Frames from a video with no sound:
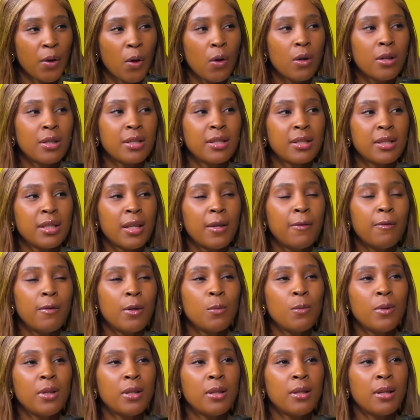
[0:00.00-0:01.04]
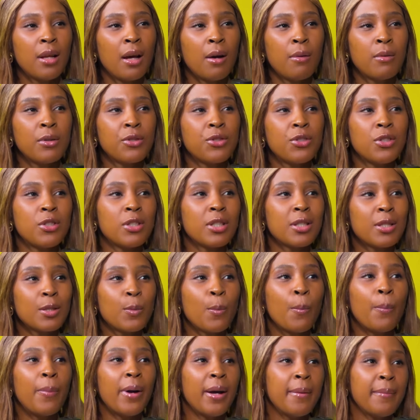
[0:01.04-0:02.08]
Because even when I was just
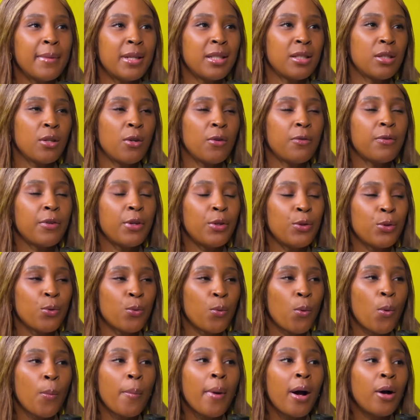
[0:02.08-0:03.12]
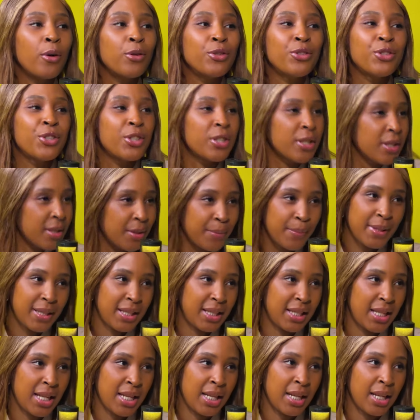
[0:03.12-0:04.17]
by myself in the room, I would just be
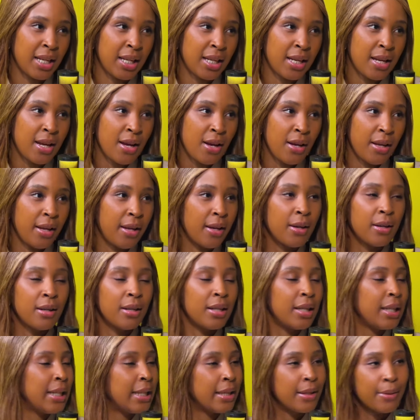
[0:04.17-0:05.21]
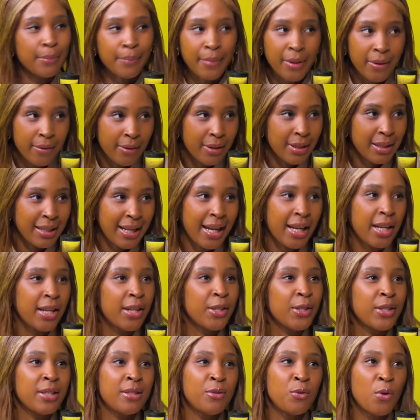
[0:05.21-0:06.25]
singing uh, in the mirror,
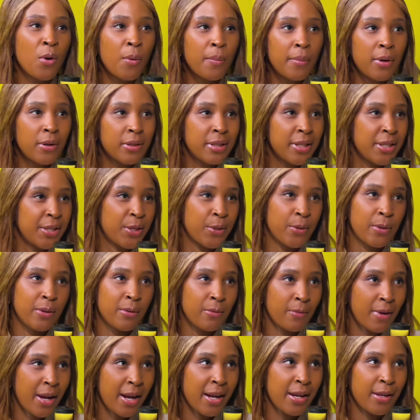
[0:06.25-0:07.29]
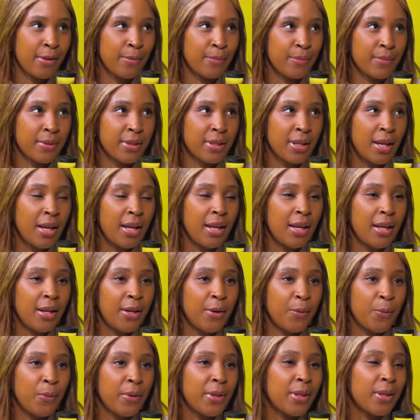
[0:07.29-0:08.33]
like normal necessary rhymes.
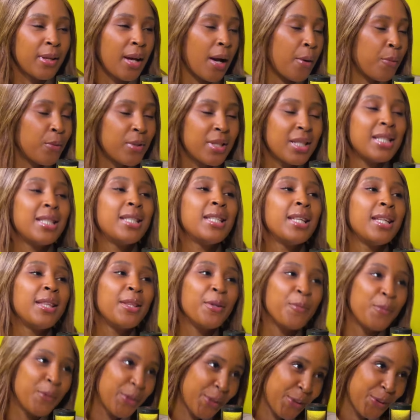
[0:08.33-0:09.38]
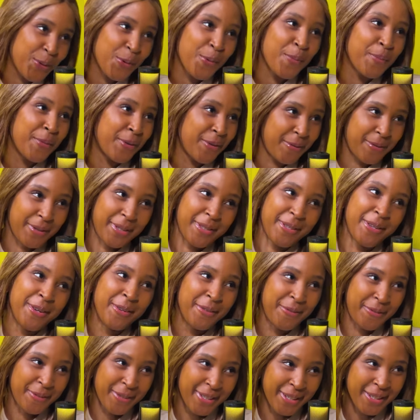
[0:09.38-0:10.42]
With the, I wouldn't sing them with a normal
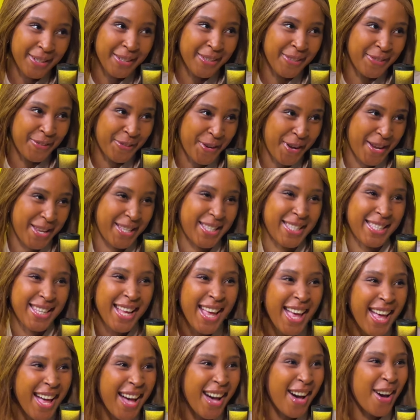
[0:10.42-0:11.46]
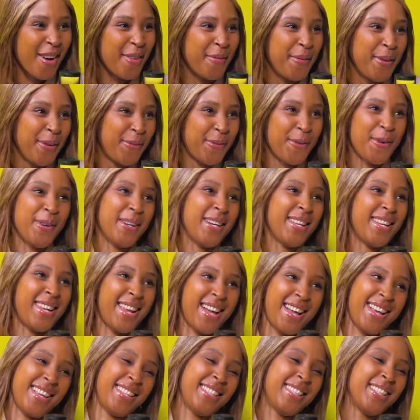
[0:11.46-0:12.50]
voice. I'll be
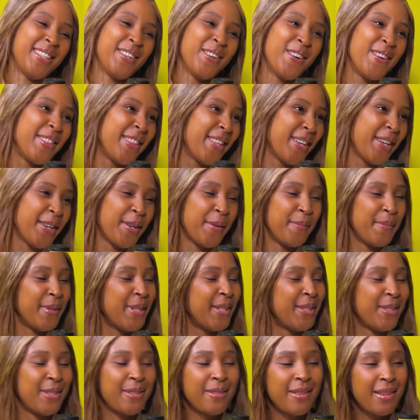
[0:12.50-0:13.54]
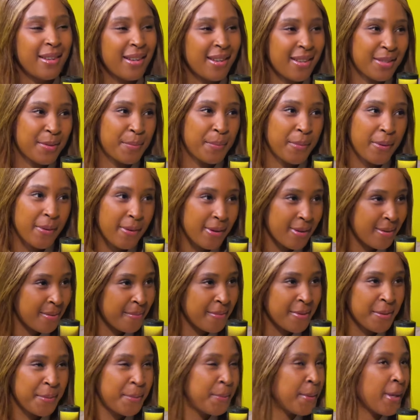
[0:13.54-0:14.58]
vocalizing on them and doing
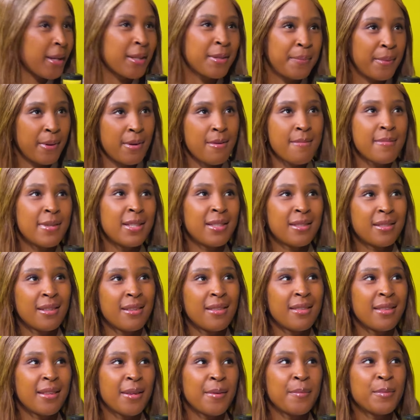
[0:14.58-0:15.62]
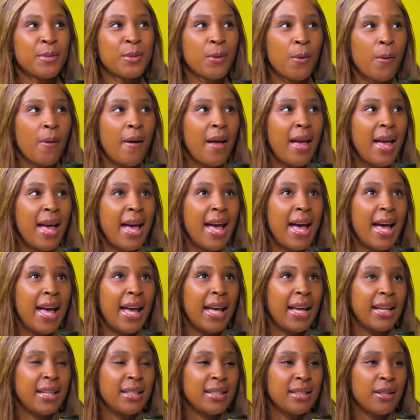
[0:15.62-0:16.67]
experience experiments on them. So,
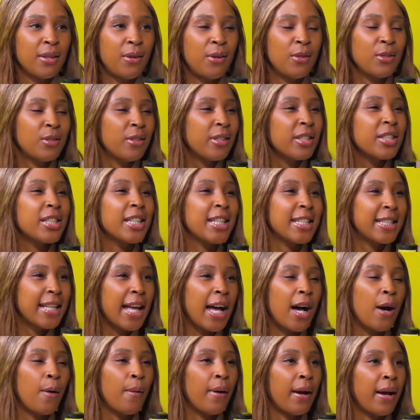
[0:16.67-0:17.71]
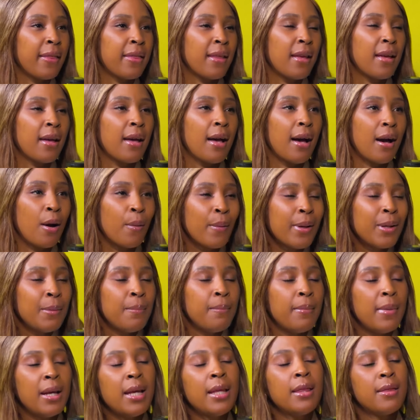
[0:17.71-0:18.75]
also just how I think how it
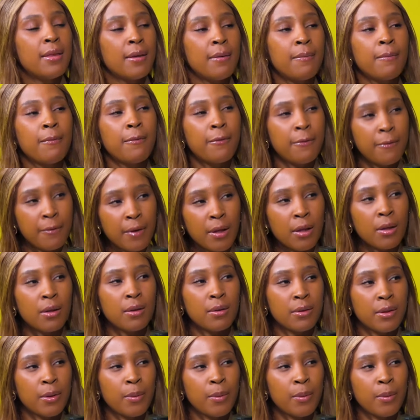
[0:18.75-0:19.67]
made them feel.